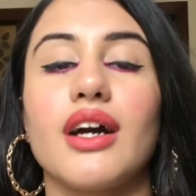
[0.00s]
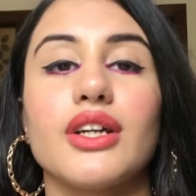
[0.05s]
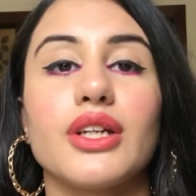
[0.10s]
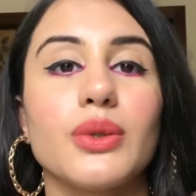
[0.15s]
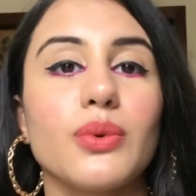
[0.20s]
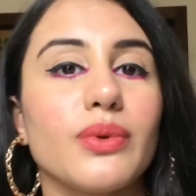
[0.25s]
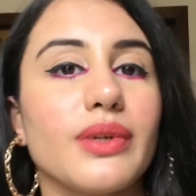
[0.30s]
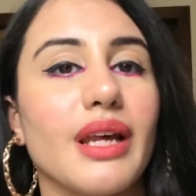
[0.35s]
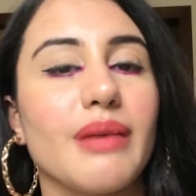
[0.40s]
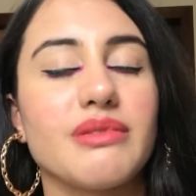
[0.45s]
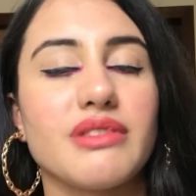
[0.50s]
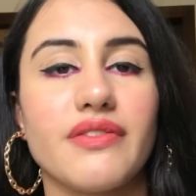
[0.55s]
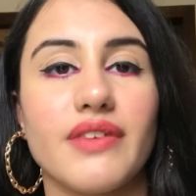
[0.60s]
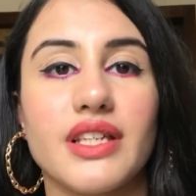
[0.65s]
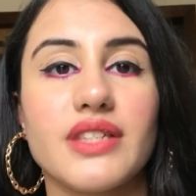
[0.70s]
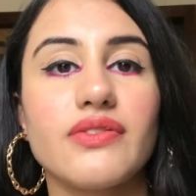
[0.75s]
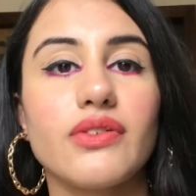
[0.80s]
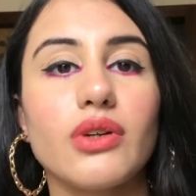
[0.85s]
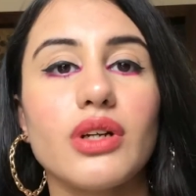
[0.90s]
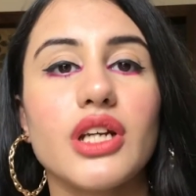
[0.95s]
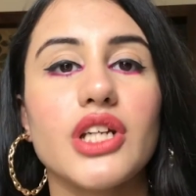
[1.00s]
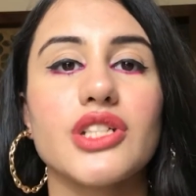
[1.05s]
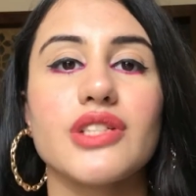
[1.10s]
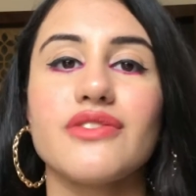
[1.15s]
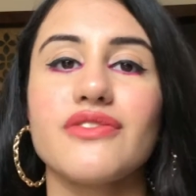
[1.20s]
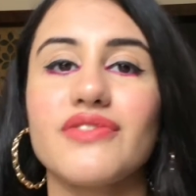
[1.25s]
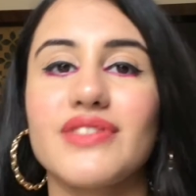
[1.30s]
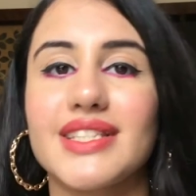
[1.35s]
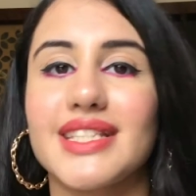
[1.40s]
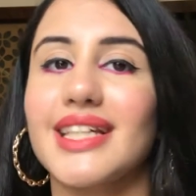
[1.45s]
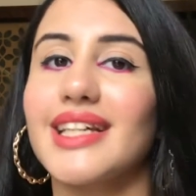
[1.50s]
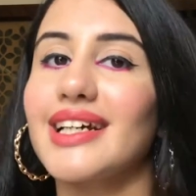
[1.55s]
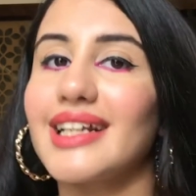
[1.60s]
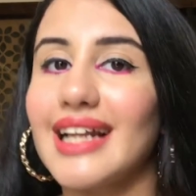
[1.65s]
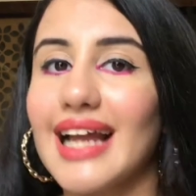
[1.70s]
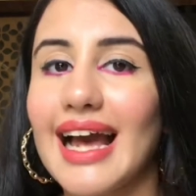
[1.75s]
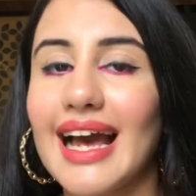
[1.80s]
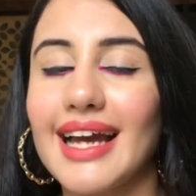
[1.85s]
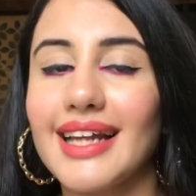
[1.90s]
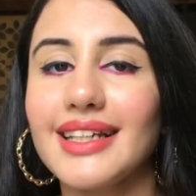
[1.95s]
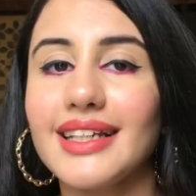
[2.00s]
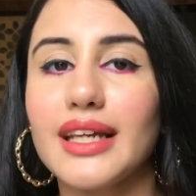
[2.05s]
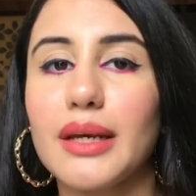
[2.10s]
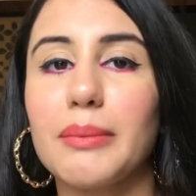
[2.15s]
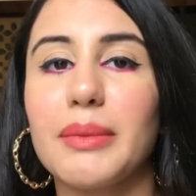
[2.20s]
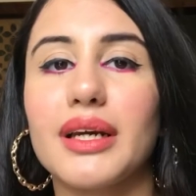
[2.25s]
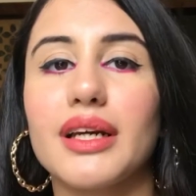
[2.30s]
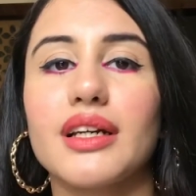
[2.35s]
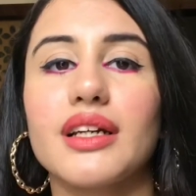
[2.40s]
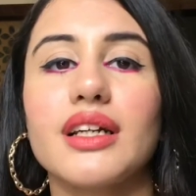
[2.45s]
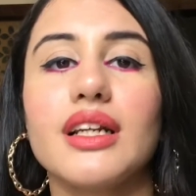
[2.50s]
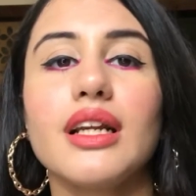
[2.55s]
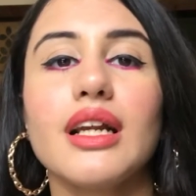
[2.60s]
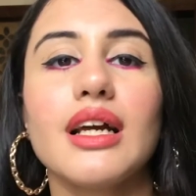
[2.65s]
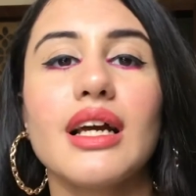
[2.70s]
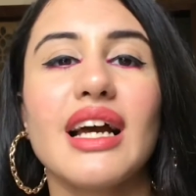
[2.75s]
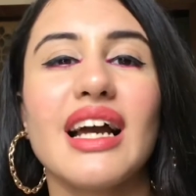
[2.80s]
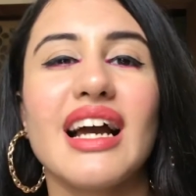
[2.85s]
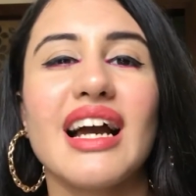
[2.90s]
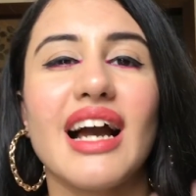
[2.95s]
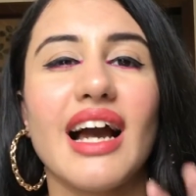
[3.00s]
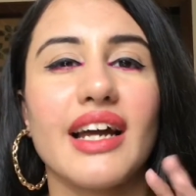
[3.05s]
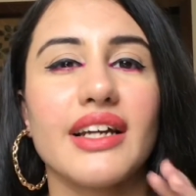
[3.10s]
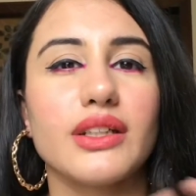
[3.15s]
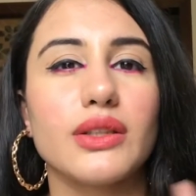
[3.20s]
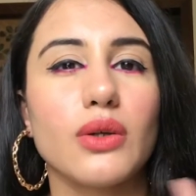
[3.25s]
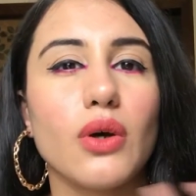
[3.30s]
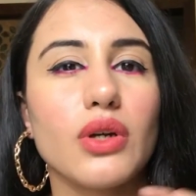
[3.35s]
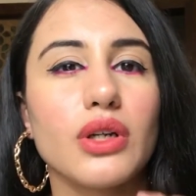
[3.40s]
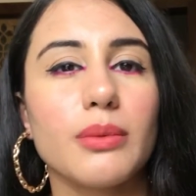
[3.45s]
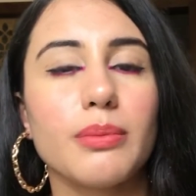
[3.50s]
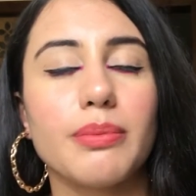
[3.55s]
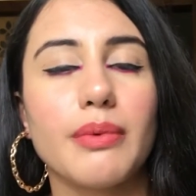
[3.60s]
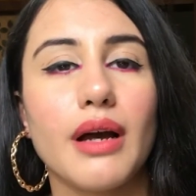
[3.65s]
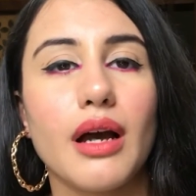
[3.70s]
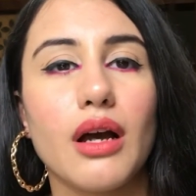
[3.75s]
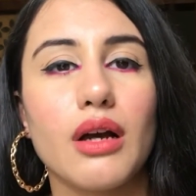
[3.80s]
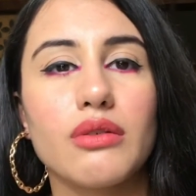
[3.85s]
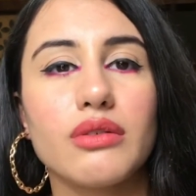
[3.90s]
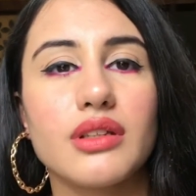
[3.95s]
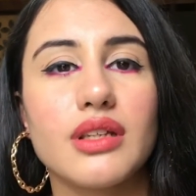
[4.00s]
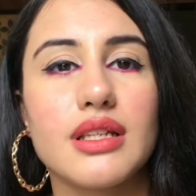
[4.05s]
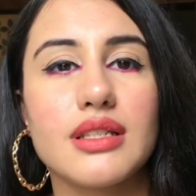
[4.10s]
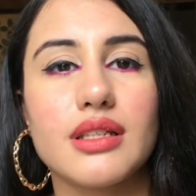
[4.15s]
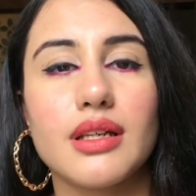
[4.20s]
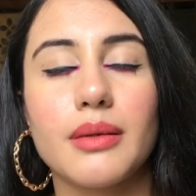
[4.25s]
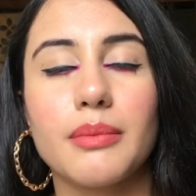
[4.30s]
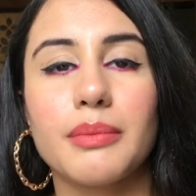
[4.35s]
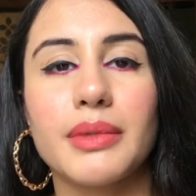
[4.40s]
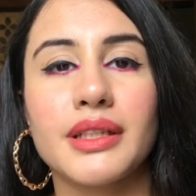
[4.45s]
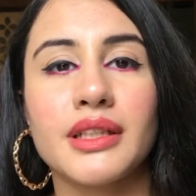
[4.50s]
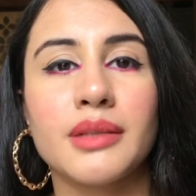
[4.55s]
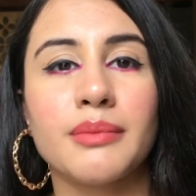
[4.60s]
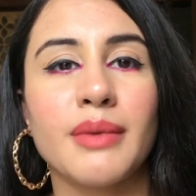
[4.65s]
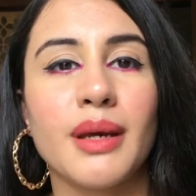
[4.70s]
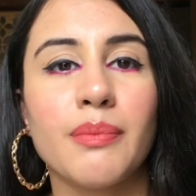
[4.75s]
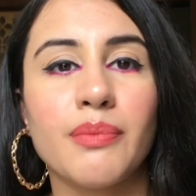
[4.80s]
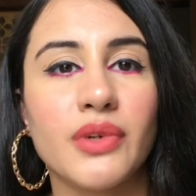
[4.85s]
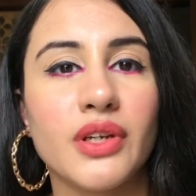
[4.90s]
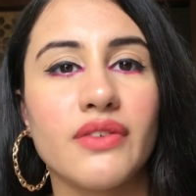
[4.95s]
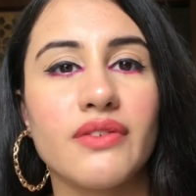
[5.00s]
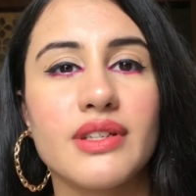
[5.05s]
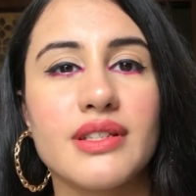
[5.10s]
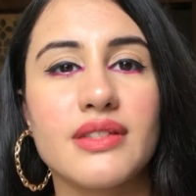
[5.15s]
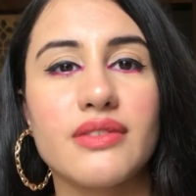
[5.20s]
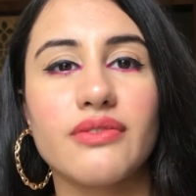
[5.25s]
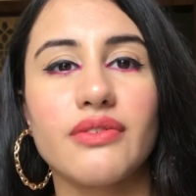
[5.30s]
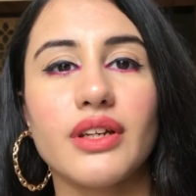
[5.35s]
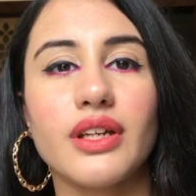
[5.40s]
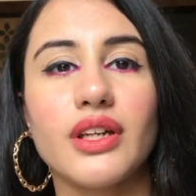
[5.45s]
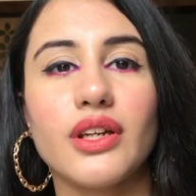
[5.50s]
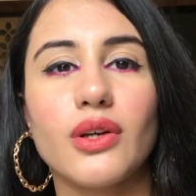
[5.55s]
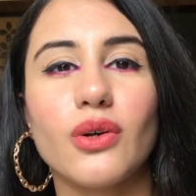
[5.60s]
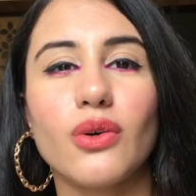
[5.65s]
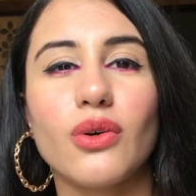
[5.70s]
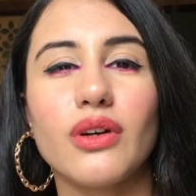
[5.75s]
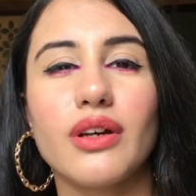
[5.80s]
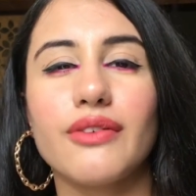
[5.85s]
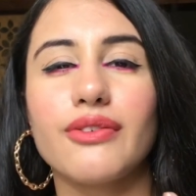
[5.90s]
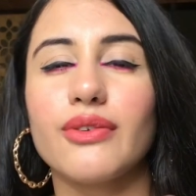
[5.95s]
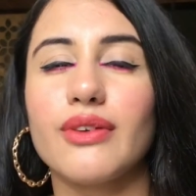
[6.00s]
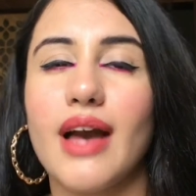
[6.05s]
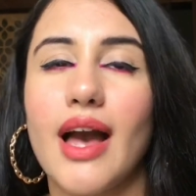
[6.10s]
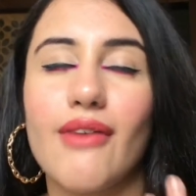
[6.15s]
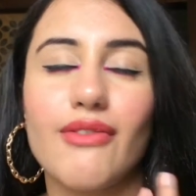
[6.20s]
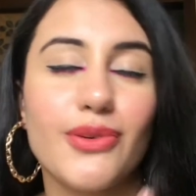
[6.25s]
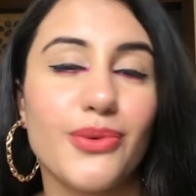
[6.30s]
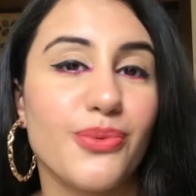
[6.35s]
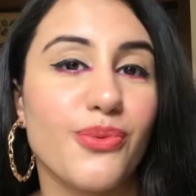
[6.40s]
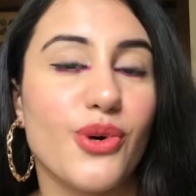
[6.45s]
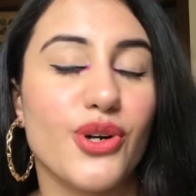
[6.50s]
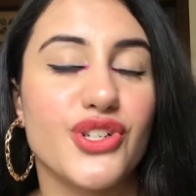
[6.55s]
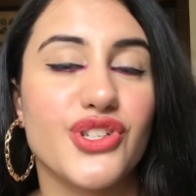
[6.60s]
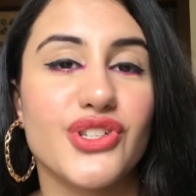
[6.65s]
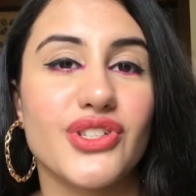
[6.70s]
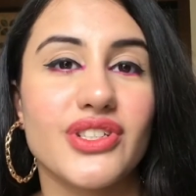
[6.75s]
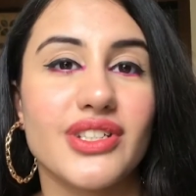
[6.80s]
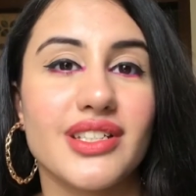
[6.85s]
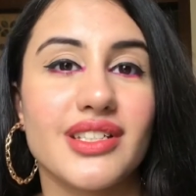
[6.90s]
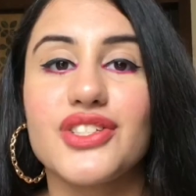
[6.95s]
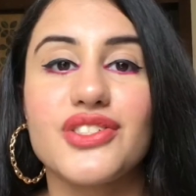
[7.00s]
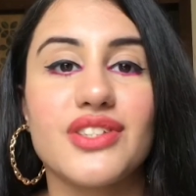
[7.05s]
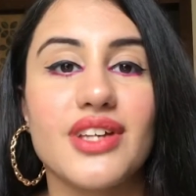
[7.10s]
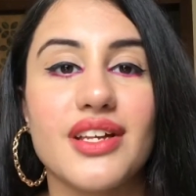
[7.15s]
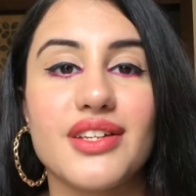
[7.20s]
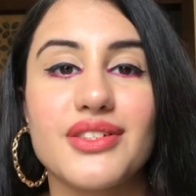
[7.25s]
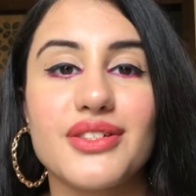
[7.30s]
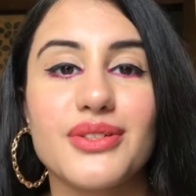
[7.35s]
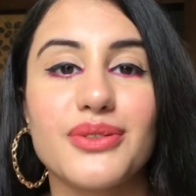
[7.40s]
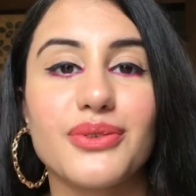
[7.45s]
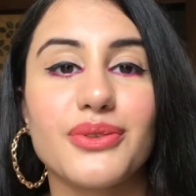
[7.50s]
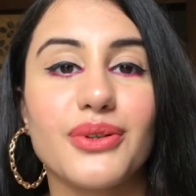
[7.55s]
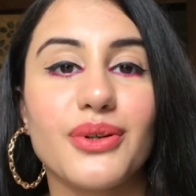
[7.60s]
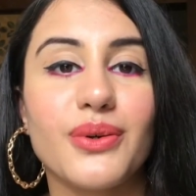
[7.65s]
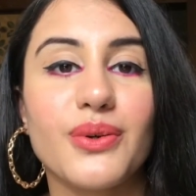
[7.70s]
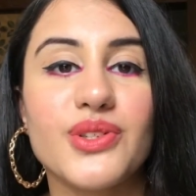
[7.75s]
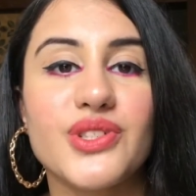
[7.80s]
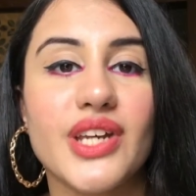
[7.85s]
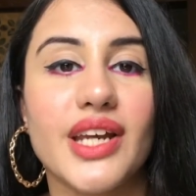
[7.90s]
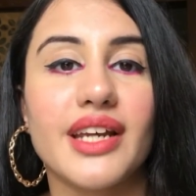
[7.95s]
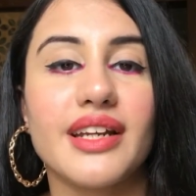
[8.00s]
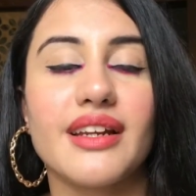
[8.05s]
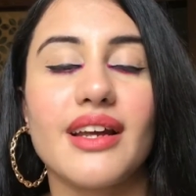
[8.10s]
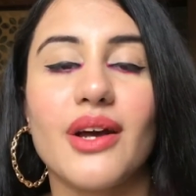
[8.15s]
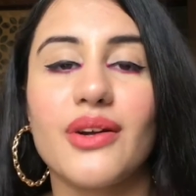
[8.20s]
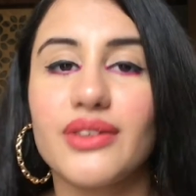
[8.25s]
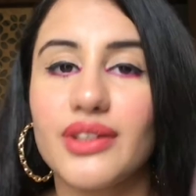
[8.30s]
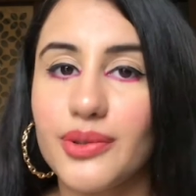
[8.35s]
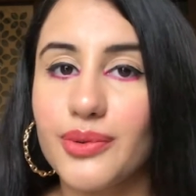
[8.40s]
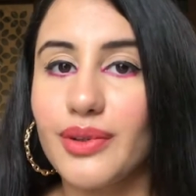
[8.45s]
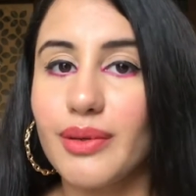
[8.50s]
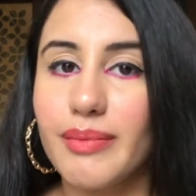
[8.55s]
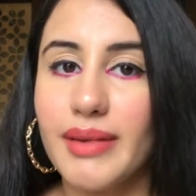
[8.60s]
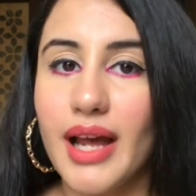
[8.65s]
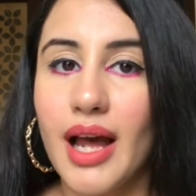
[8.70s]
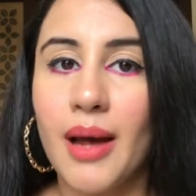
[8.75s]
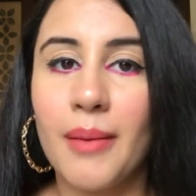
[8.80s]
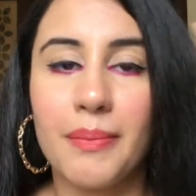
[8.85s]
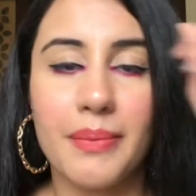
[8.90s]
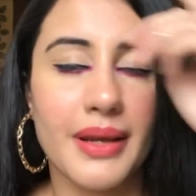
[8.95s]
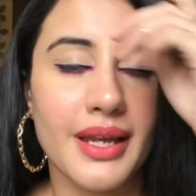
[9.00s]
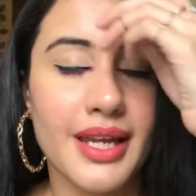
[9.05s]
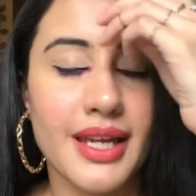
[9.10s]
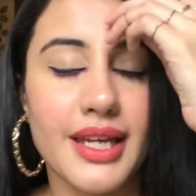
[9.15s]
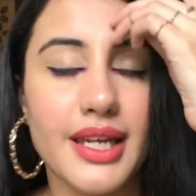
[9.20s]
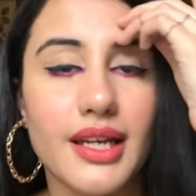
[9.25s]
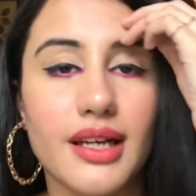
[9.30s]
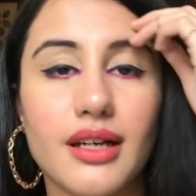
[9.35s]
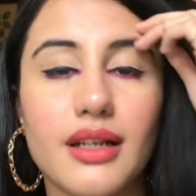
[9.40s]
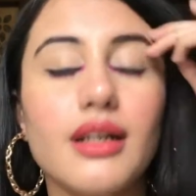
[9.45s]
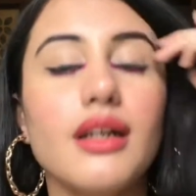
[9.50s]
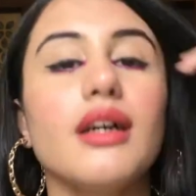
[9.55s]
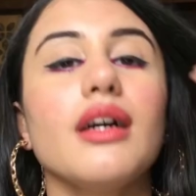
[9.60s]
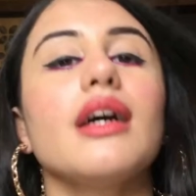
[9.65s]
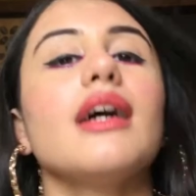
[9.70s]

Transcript: are two types of exfoliation, physical and chemical. I talked about this a bit in my previous video. If you haven't watched it, just, you know, go check it out. It will be up here.